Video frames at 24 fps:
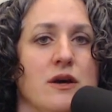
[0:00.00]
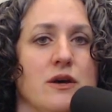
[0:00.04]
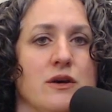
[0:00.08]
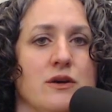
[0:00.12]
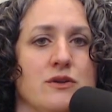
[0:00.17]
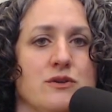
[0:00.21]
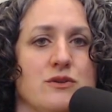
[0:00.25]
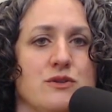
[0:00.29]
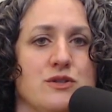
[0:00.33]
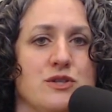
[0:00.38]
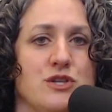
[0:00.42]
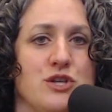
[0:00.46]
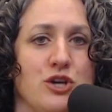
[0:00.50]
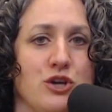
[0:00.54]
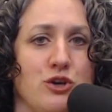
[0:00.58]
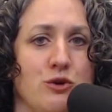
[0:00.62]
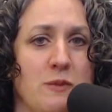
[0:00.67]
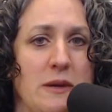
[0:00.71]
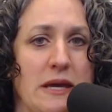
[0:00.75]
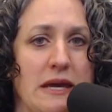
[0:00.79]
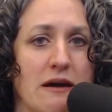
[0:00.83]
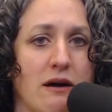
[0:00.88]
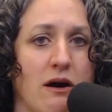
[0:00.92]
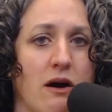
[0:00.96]
To
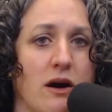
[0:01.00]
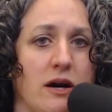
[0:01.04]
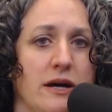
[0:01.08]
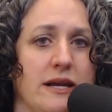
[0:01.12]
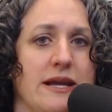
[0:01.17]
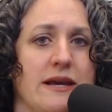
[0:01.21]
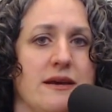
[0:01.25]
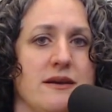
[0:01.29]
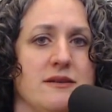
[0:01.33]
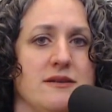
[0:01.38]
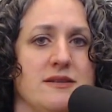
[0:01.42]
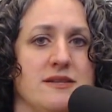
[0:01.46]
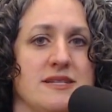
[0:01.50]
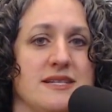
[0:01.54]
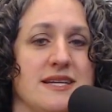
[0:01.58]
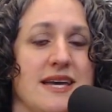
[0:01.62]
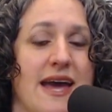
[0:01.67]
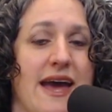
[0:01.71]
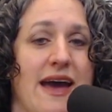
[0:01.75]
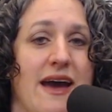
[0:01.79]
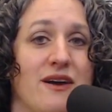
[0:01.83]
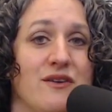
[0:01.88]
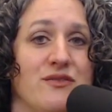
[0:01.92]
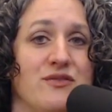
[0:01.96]
be honest,
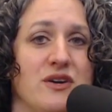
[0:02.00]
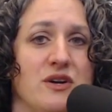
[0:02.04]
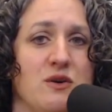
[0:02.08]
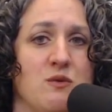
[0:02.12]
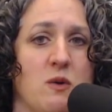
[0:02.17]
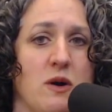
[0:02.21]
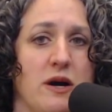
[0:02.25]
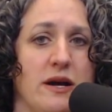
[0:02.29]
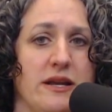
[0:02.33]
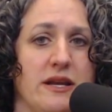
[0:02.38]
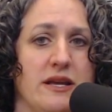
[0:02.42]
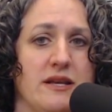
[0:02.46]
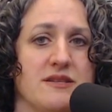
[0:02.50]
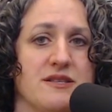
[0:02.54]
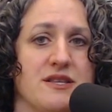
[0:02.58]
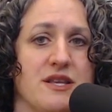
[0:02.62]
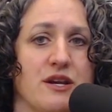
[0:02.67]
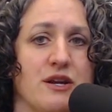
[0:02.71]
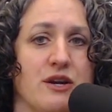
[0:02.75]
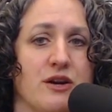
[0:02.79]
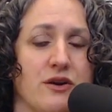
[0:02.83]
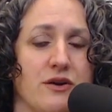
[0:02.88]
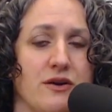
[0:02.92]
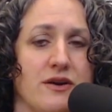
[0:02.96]
everyone is the
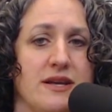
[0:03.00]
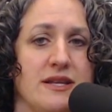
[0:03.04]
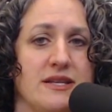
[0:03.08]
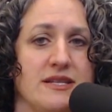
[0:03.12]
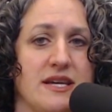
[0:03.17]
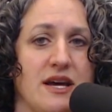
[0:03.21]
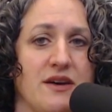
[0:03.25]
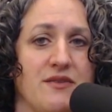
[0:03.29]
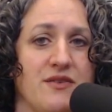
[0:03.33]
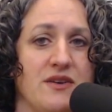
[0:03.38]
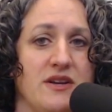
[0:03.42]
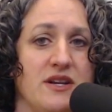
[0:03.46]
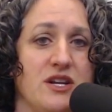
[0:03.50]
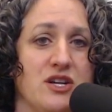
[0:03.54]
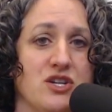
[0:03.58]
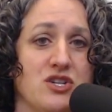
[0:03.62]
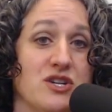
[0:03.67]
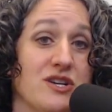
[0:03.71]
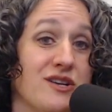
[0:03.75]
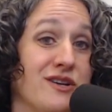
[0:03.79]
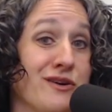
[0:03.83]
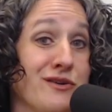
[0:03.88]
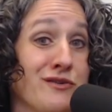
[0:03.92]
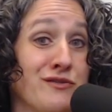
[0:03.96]
current
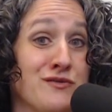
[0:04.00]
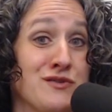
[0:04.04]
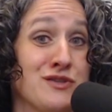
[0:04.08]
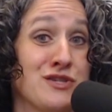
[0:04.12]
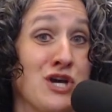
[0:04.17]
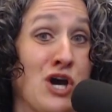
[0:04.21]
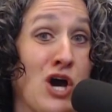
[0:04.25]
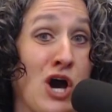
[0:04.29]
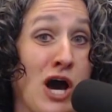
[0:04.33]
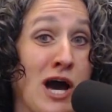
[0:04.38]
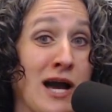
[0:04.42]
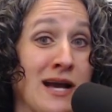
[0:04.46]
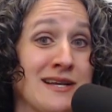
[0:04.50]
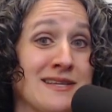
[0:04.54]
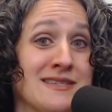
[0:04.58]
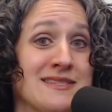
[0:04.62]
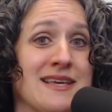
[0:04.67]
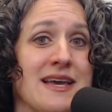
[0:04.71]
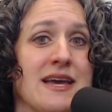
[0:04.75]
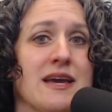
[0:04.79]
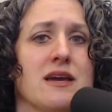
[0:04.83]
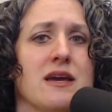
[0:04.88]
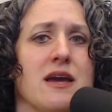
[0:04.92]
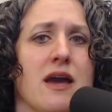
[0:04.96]
definition of
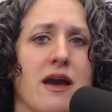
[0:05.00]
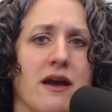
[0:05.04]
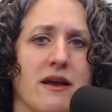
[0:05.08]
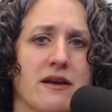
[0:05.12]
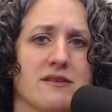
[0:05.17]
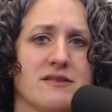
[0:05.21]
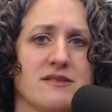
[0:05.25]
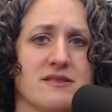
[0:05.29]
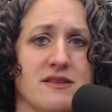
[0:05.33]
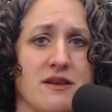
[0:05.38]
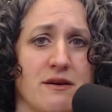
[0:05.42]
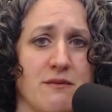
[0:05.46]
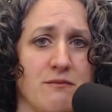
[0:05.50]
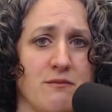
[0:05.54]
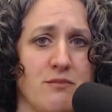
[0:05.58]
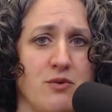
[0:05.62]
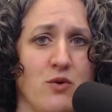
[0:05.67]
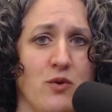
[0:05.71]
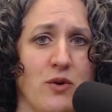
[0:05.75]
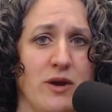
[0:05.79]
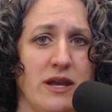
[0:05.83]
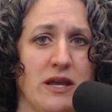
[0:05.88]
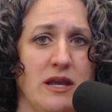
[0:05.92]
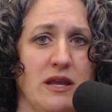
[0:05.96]
toxic at some
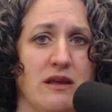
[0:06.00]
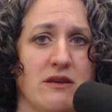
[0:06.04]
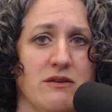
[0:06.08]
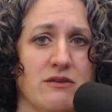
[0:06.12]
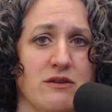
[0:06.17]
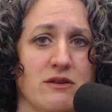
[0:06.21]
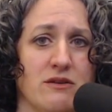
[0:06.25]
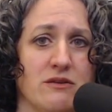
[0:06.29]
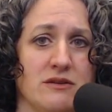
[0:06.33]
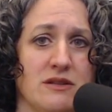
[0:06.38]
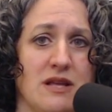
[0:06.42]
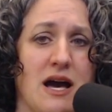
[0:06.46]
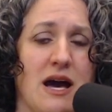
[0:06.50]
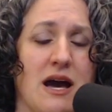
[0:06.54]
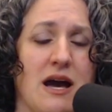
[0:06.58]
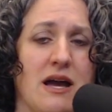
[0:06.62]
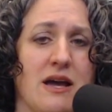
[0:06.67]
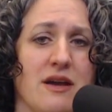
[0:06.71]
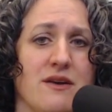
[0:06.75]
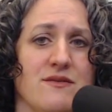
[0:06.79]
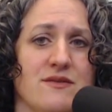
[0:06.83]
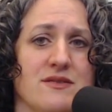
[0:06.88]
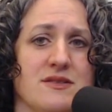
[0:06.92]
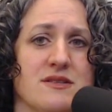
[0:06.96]
point in their
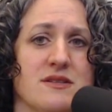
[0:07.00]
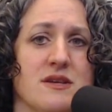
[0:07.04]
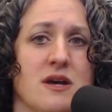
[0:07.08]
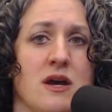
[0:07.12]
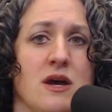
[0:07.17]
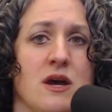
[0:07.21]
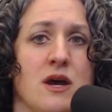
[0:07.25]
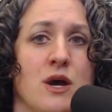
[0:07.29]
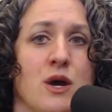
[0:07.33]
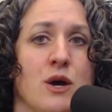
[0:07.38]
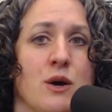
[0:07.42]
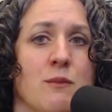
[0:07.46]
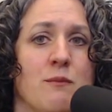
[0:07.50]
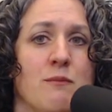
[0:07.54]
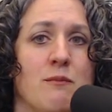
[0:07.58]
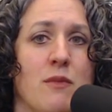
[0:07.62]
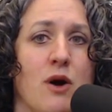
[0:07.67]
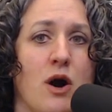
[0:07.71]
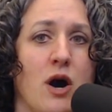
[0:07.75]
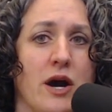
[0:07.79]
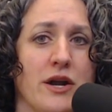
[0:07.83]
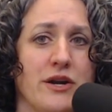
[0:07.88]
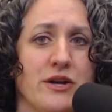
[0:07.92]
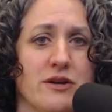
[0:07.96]
lives.
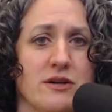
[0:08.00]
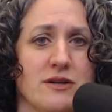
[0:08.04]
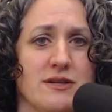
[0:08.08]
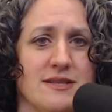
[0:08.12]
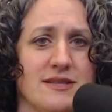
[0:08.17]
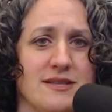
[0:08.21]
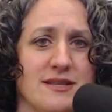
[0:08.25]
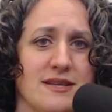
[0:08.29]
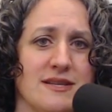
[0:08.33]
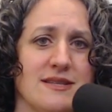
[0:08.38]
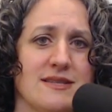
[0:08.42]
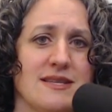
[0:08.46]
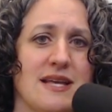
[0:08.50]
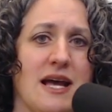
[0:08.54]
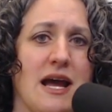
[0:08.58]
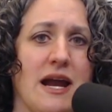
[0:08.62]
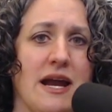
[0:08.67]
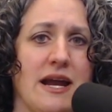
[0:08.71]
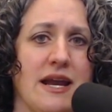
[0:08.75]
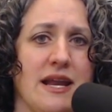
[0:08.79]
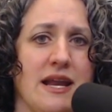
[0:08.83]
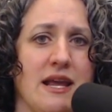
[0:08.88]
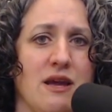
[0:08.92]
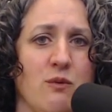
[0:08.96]
Modern
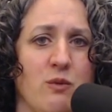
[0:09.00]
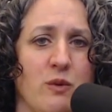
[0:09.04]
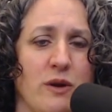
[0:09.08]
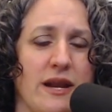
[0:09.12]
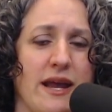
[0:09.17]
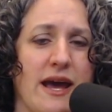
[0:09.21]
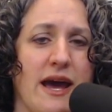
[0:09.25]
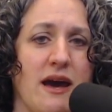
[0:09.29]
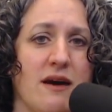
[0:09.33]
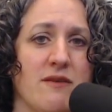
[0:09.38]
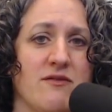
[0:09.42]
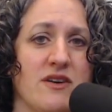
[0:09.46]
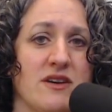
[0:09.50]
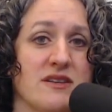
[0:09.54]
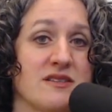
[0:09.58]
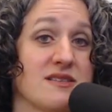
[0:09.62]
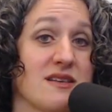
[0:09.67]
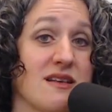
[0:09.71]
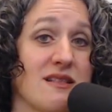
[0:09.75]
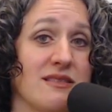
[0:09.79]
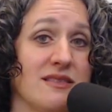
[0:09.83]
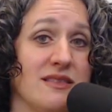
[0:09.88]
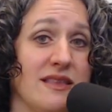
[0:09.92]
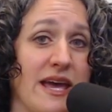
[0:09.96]
society would have us
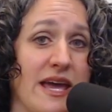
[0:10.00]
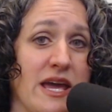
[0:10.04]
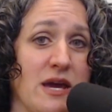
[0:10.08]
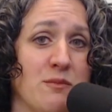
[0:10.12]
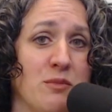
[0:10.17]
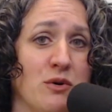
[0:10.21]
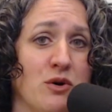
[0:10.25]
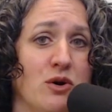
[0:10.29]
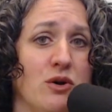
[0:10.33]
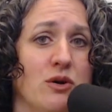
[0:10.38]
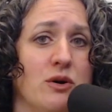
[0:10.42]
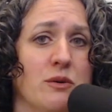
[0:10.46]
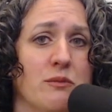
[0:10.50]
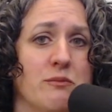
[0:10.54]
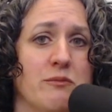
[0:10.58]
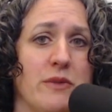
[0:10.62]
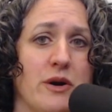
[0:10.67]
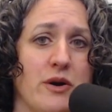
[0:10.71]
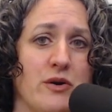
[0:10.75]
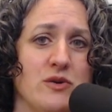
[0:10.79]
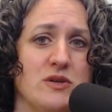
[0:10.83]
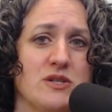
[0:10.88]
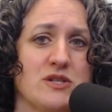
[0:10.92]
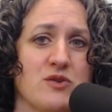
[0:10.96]
label
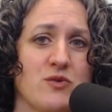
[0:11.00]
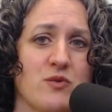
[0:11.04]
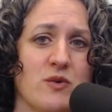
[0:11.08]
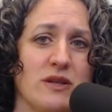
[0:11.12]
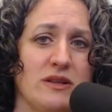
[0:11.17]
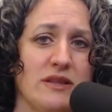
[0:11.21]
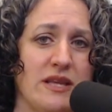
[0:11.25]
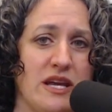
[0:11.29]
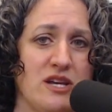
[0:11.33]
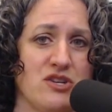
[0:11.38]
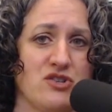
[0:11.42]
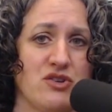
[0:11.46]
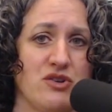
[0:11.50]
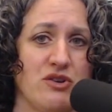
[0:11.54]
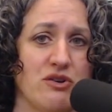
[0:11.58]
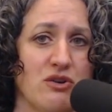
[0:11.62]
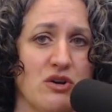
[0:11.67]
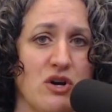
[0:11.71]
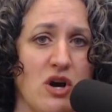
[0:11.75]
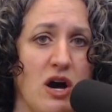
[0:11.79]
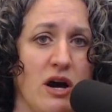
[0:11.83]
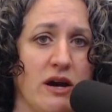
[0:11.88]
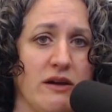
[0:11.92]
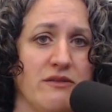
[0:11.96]
most relational
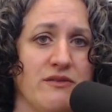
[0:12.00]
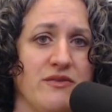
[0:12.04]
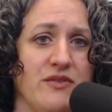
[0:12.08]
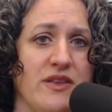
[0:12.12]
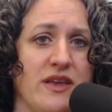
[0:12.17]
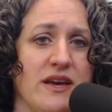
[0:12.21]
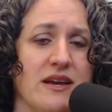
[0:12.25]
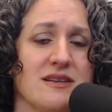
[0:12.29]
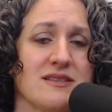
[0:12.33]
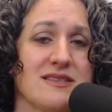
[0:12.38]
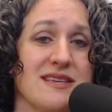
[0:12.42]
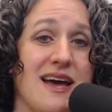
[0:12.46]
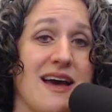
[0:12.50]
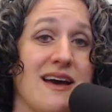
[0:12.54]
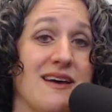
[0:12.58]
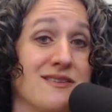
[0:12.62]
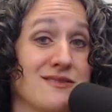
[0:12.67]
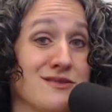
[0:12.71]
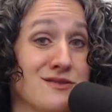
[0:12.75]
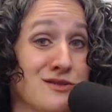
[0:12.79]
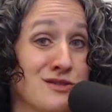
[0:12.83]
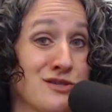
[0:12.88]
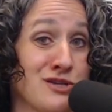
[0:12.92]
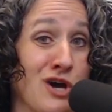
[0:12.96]
conflicts
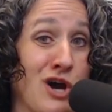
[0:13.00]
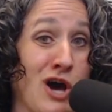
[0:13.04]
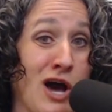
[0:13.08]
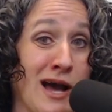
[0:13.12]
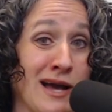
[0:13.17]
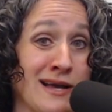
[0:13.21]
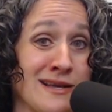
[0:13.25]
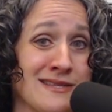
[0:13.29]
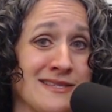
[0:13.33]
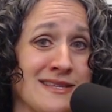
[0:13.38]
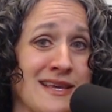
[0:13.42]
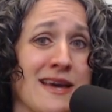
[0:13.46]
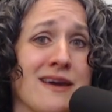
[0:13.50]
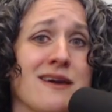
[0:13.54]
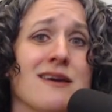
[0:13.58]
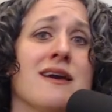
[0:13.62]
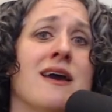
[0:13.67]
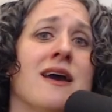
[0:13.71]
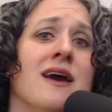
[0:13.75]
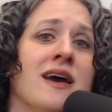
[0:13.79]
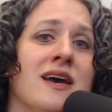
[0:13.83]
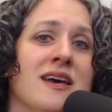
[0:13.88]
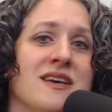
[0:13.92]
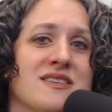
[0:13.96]
as toxic
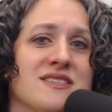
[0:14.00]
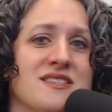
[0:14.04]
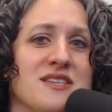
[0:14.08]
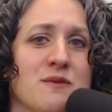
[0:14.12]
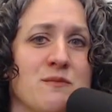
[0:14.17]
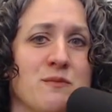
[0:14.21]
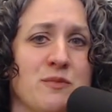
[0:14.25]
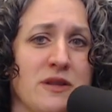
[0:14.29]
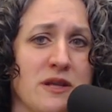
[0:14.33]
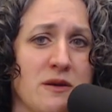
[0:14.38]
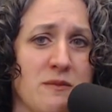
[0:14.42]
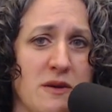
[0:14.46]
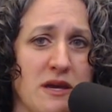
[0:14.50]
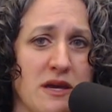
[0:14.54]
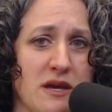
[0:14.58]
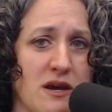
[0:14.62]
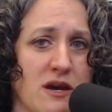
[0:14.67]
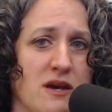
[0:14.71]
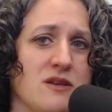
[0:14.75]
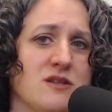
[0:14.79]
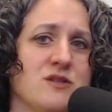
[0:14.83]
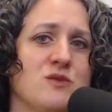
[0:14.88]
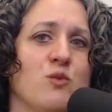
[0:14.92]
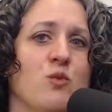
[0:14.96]
simply
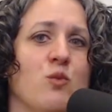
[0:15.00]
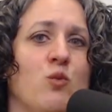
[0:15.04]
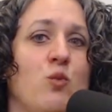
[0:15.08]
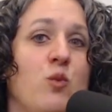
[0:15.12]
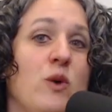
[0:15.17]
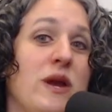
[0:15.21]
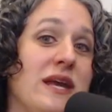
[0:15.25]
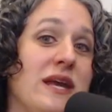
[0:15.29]
because we